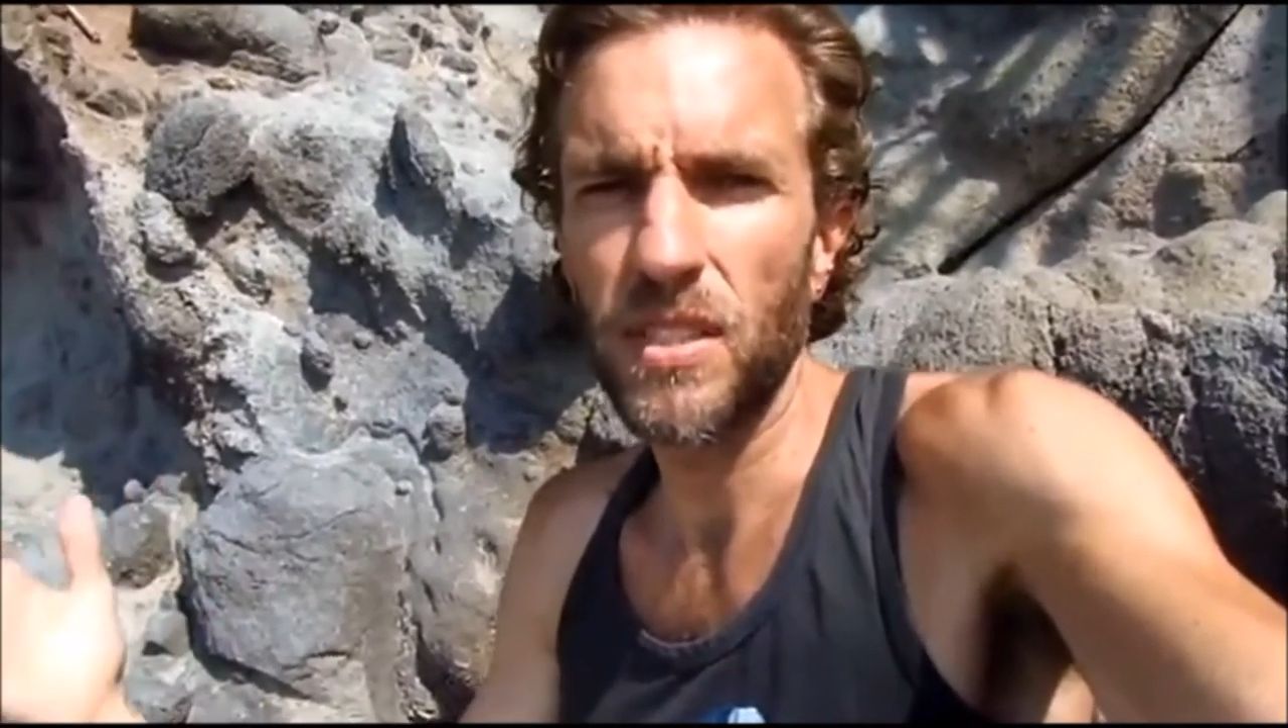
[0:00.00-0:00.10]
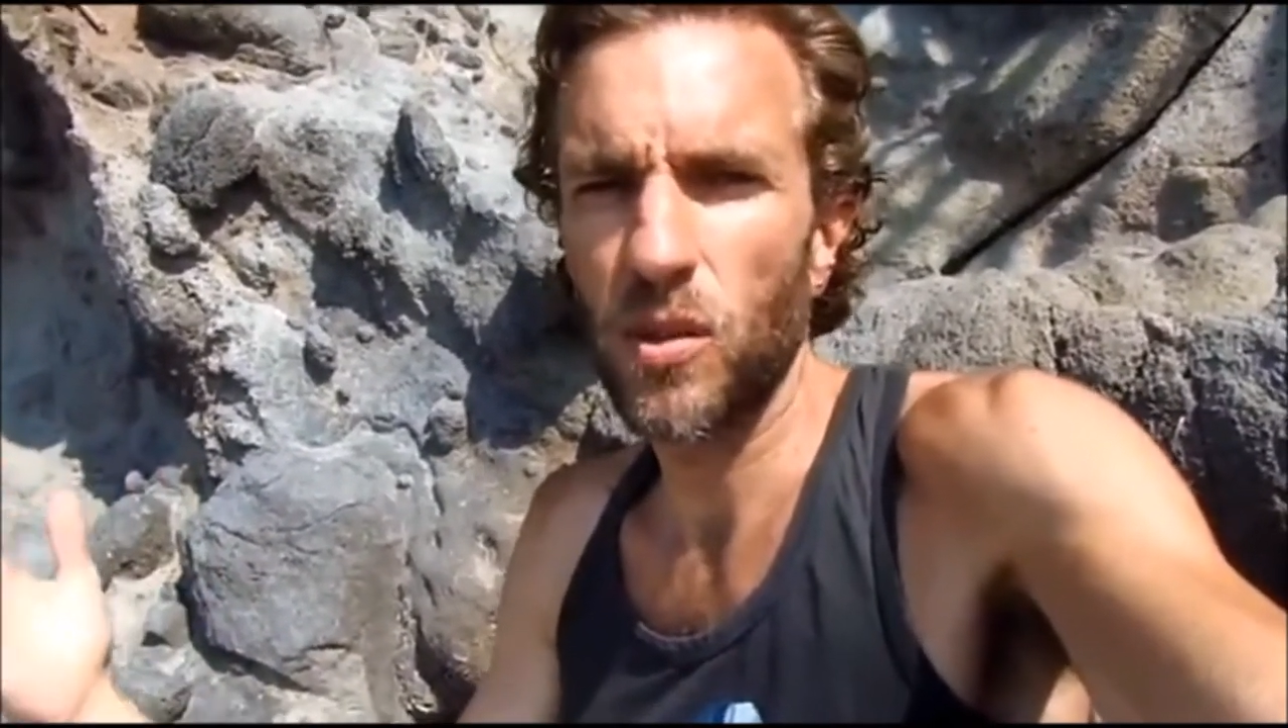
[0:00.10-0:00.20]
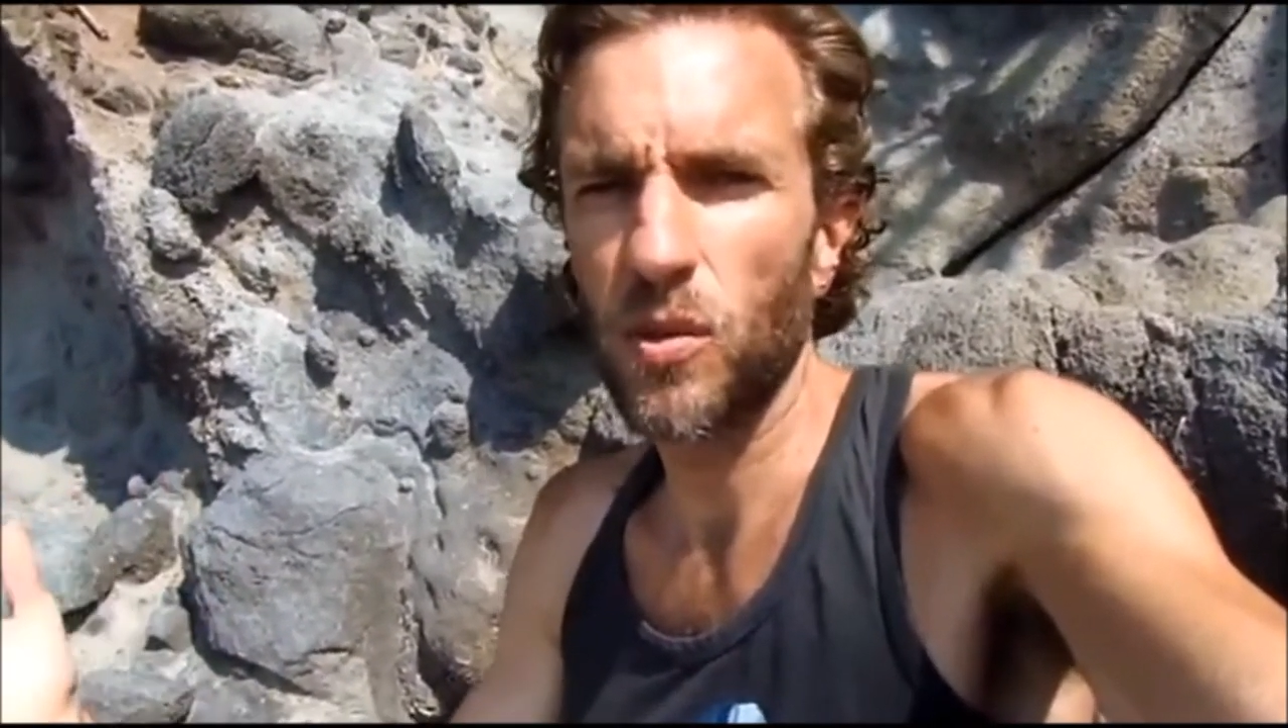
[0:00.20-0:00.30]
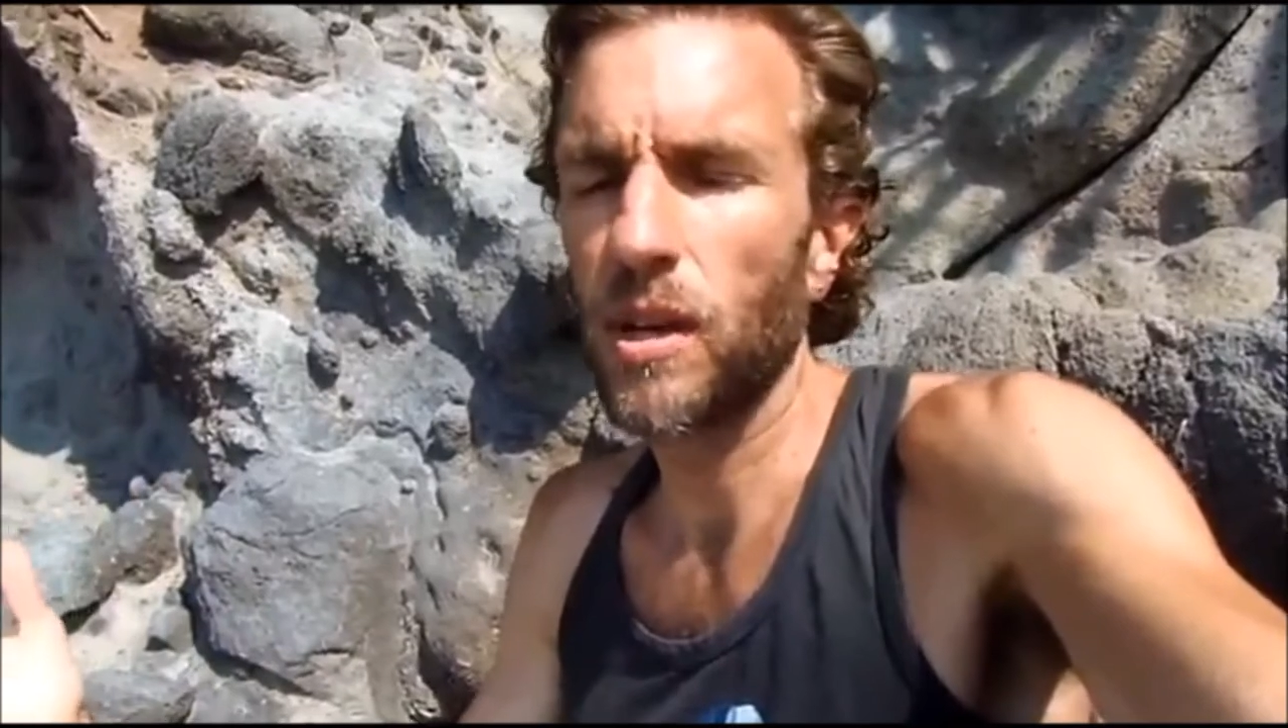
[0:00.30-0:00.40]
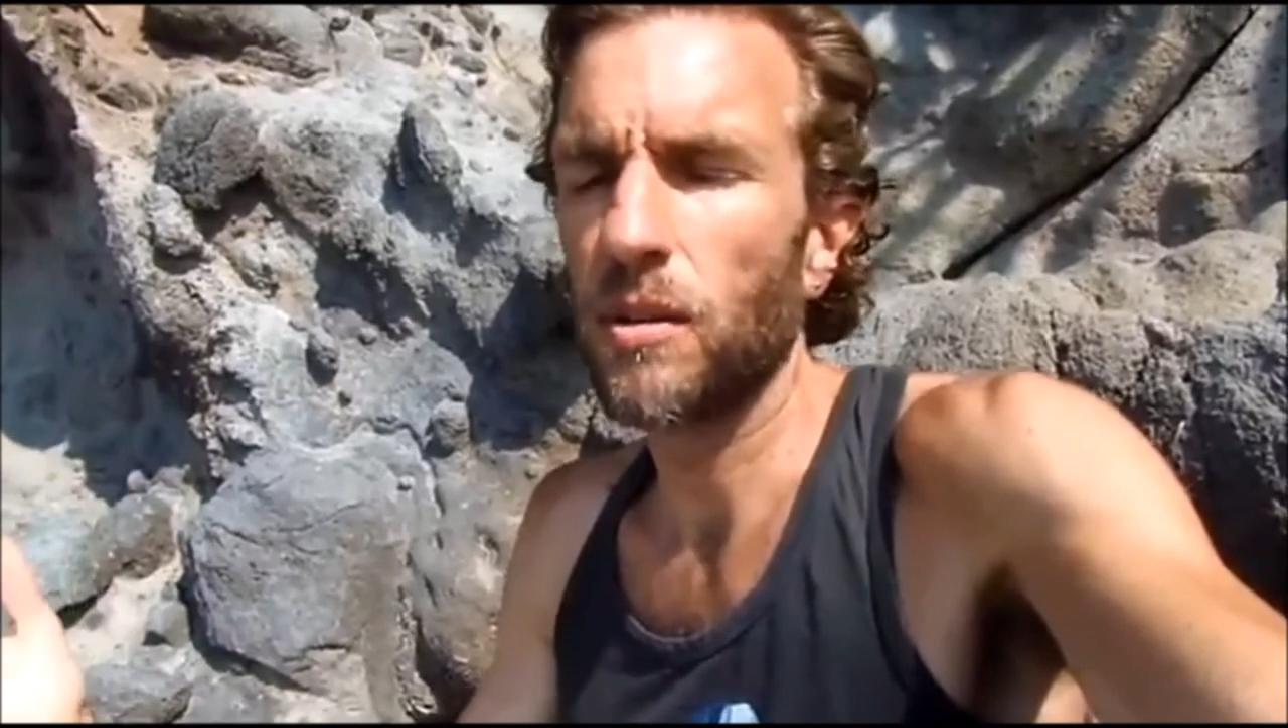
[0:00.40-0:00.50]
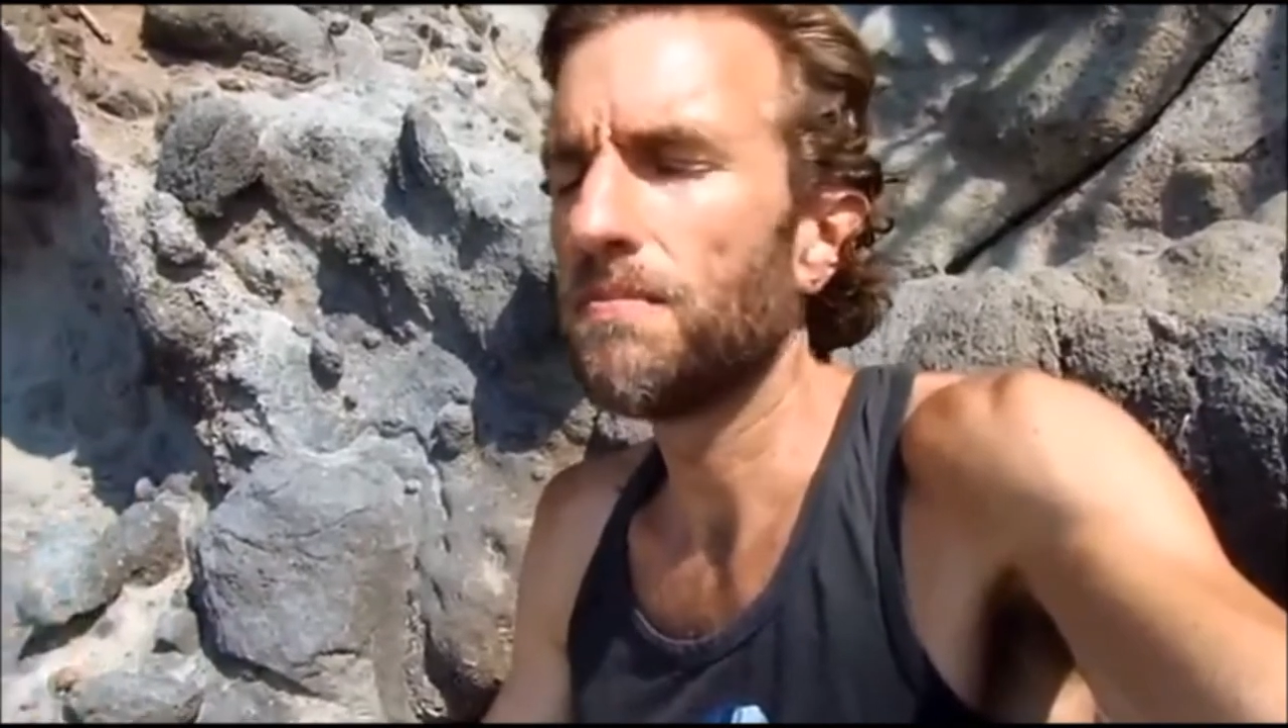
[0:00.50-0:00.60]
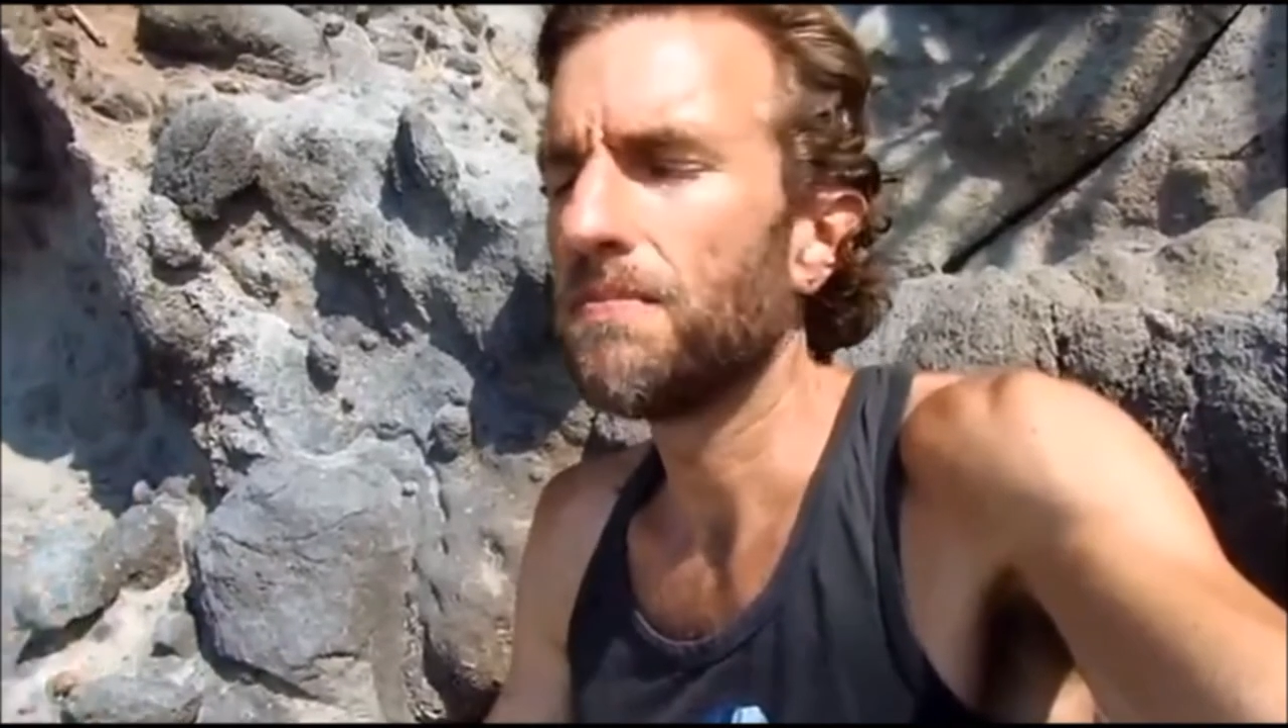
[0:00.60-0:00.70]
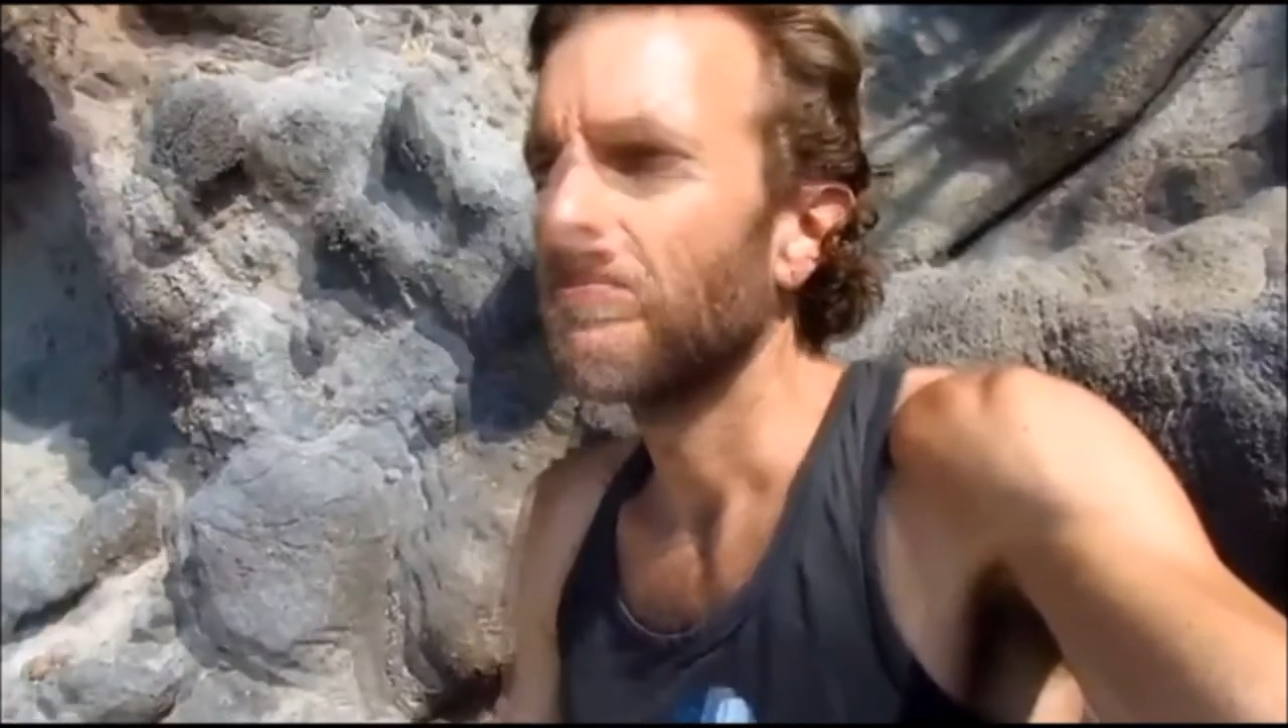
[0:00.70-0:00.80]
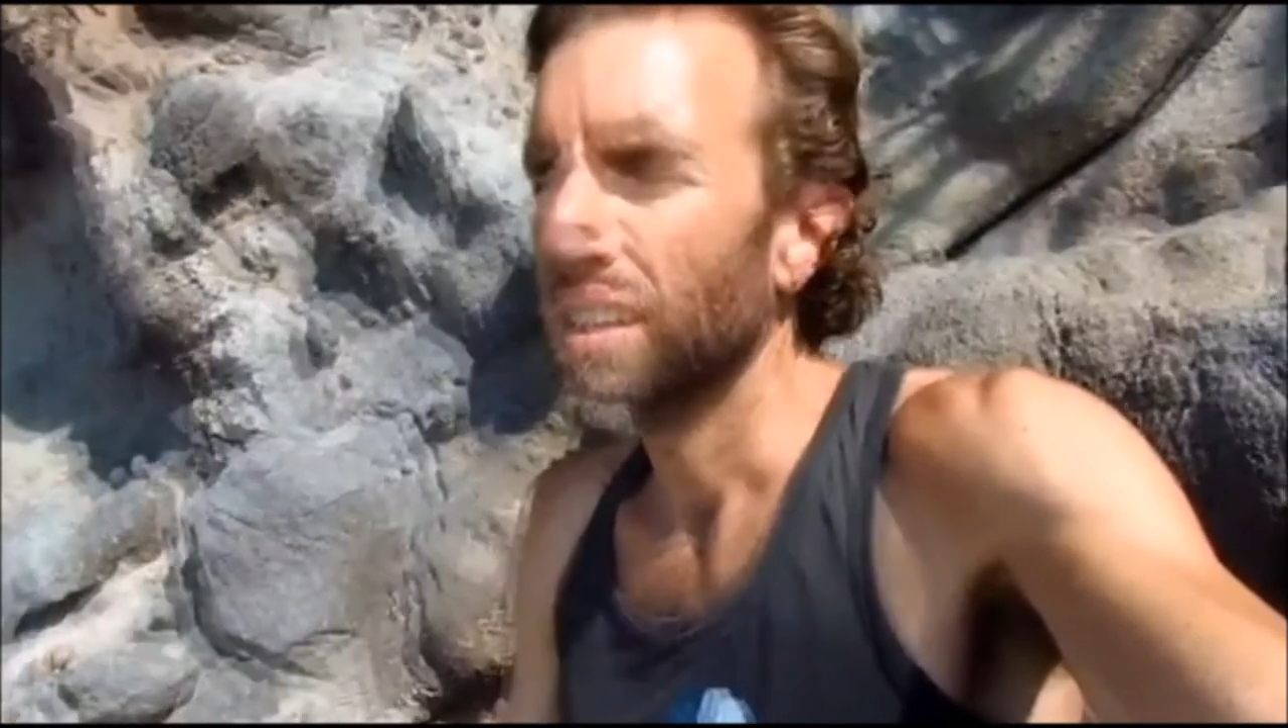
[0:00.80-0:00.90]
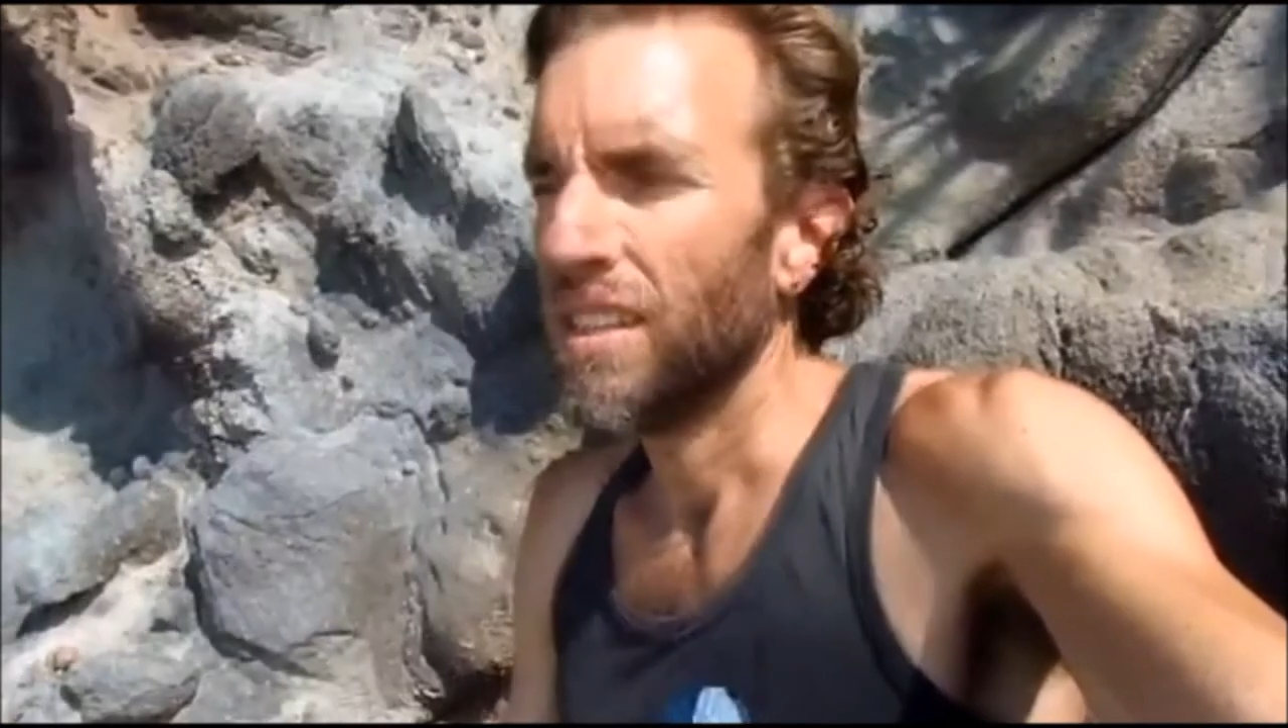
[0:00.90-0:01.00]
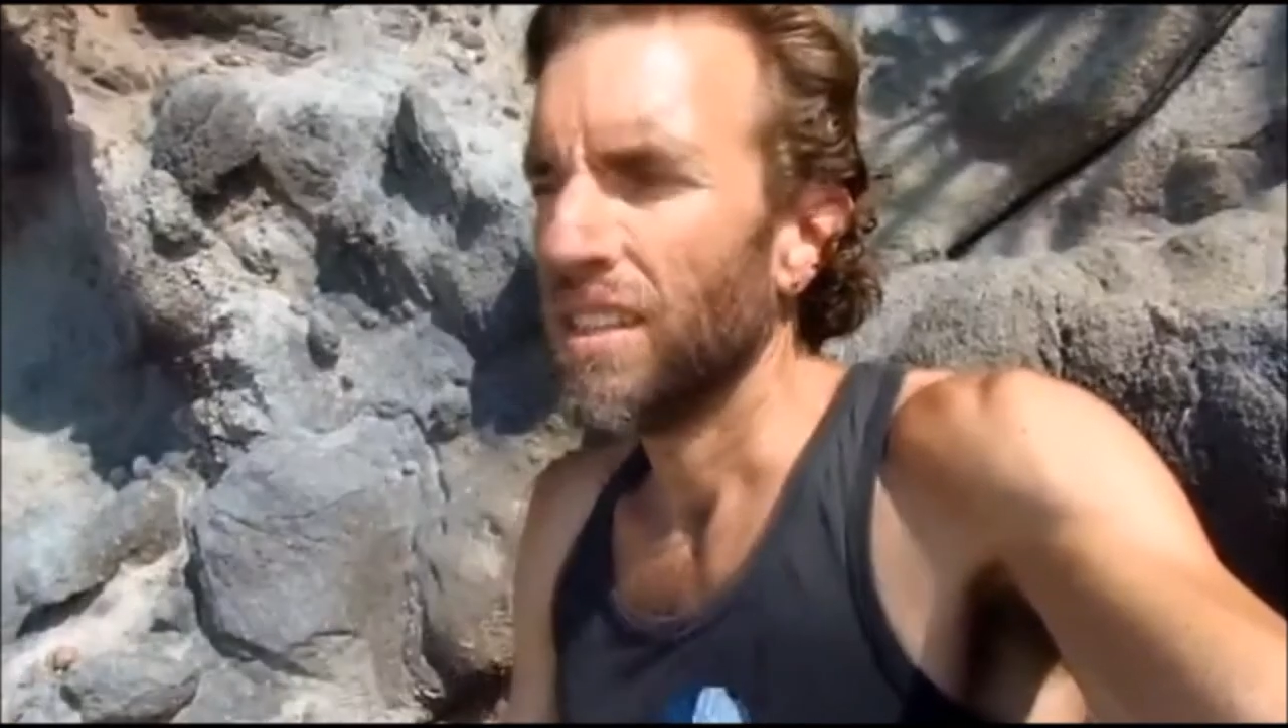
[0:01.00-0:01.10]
metaphysical realm.